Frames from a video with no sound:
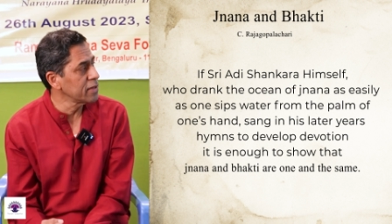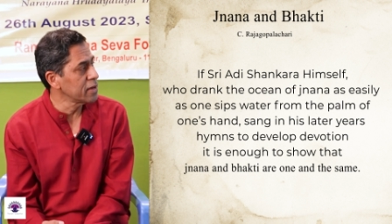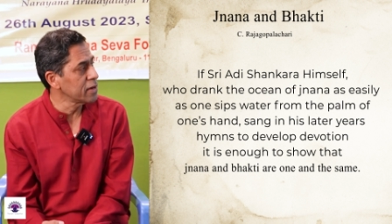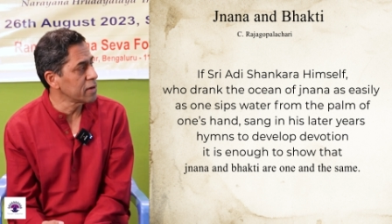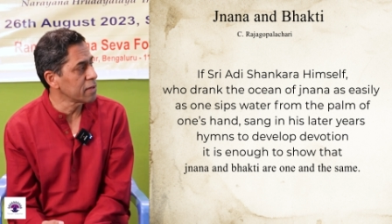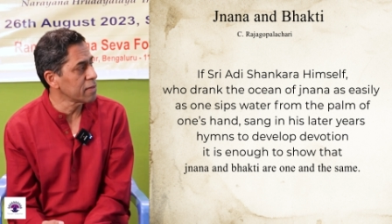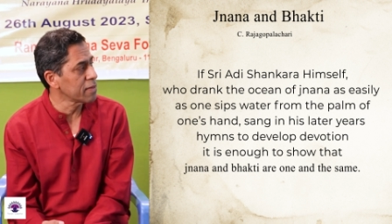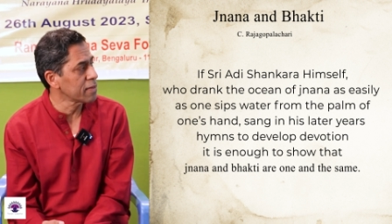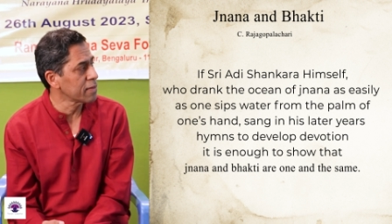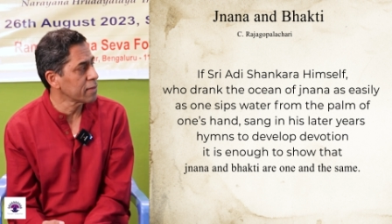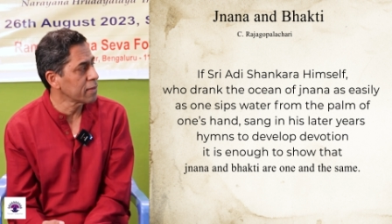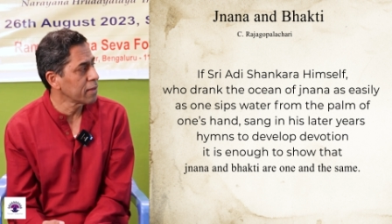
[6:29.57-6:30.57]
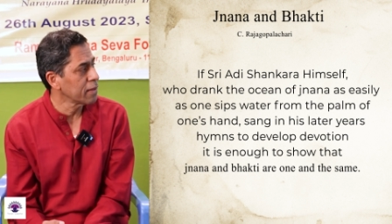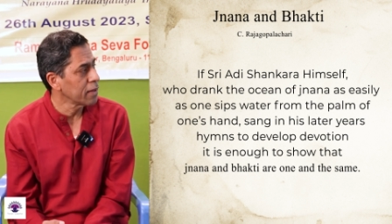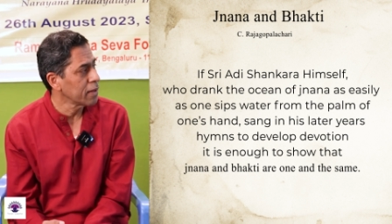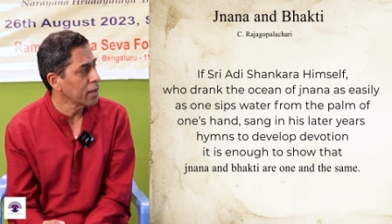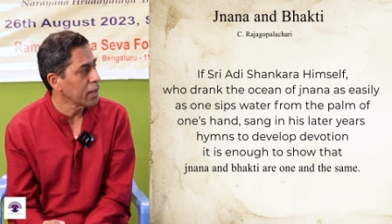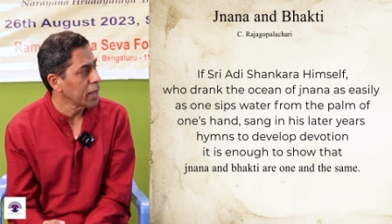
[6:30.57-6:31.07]
years
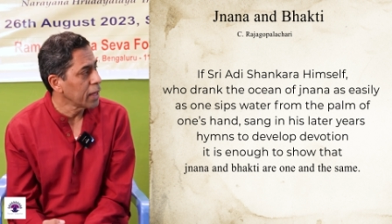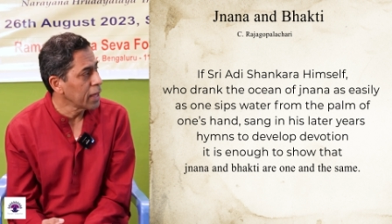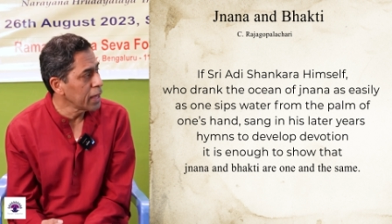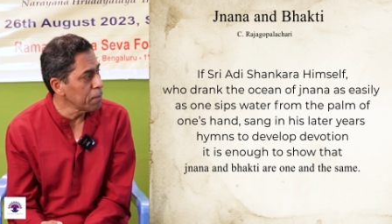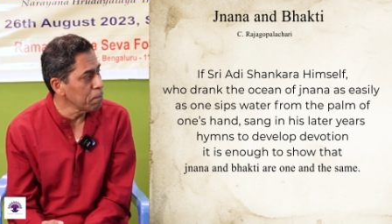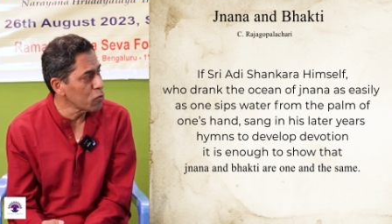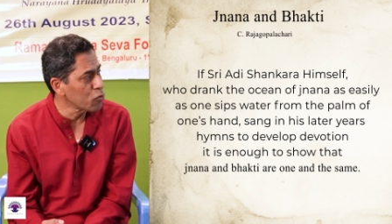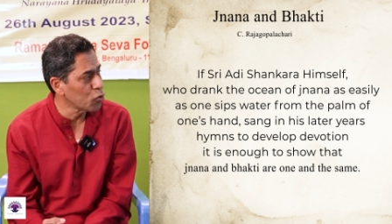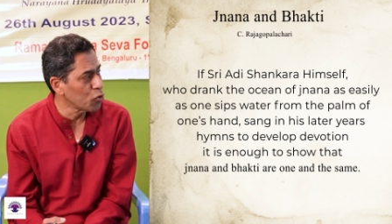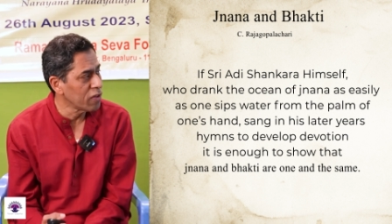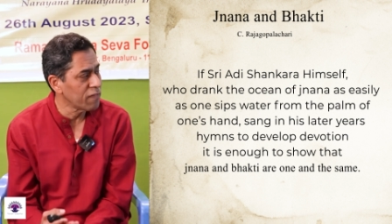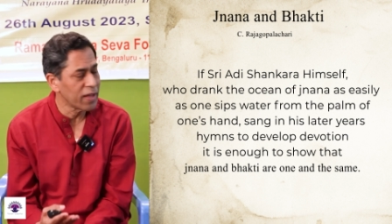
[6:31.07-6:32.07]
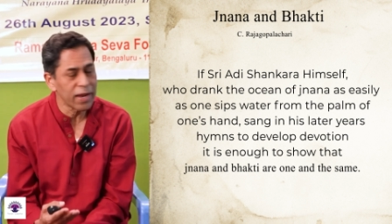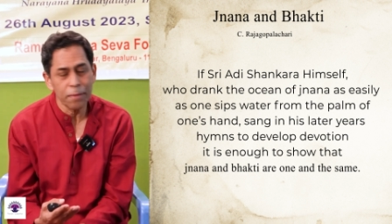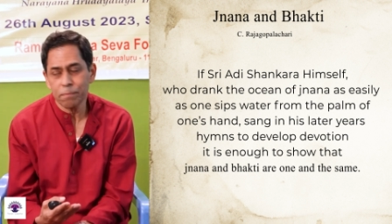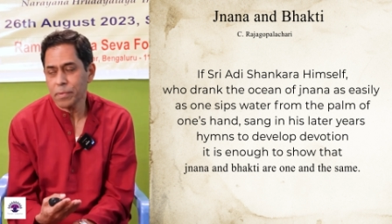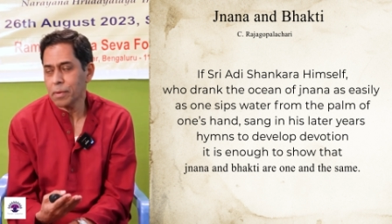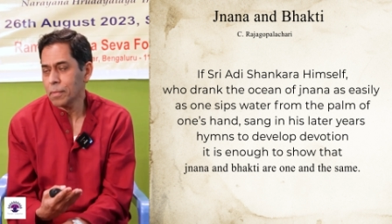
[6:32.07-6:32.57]
hymns to develop